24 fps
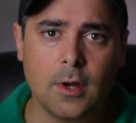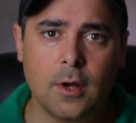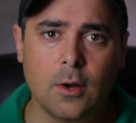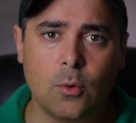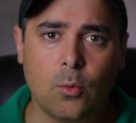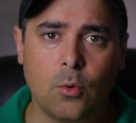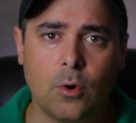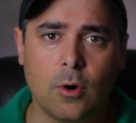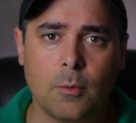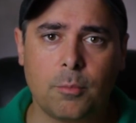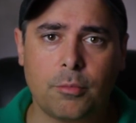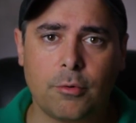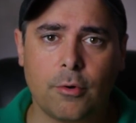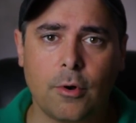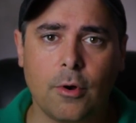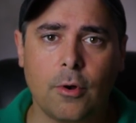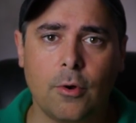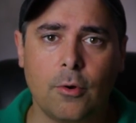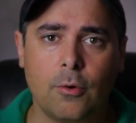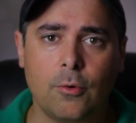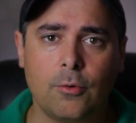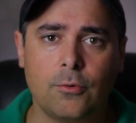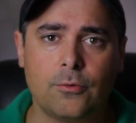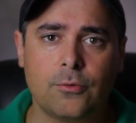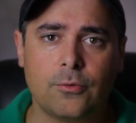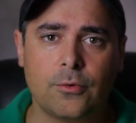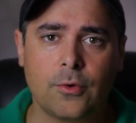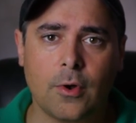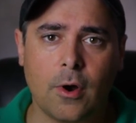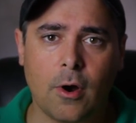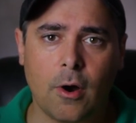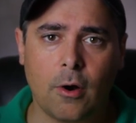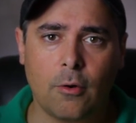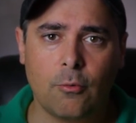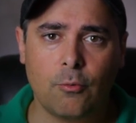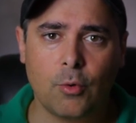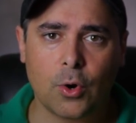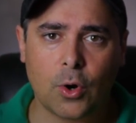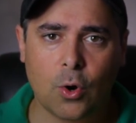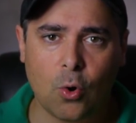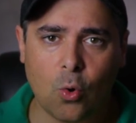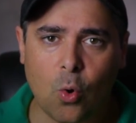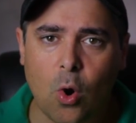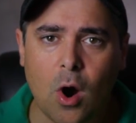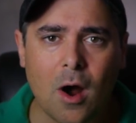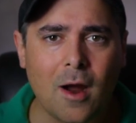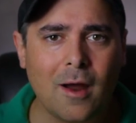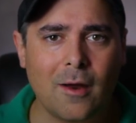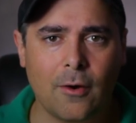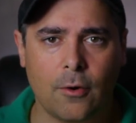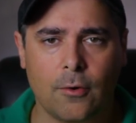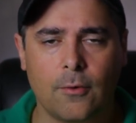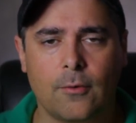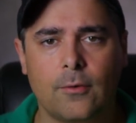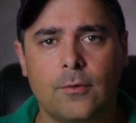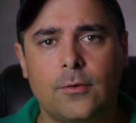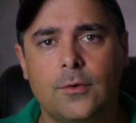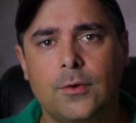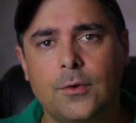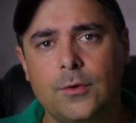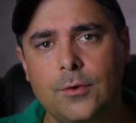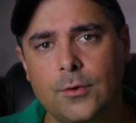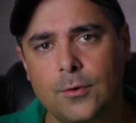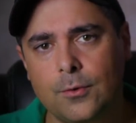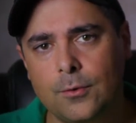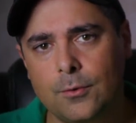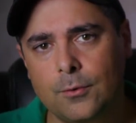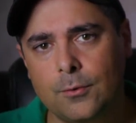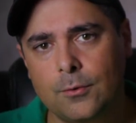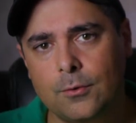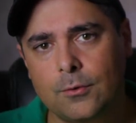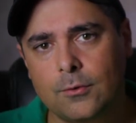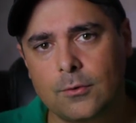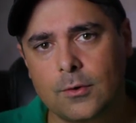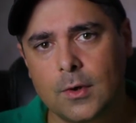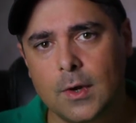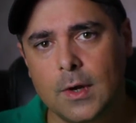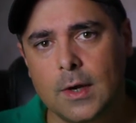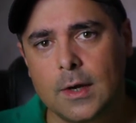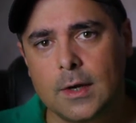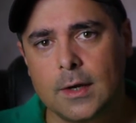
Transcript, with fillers: where pros are required to use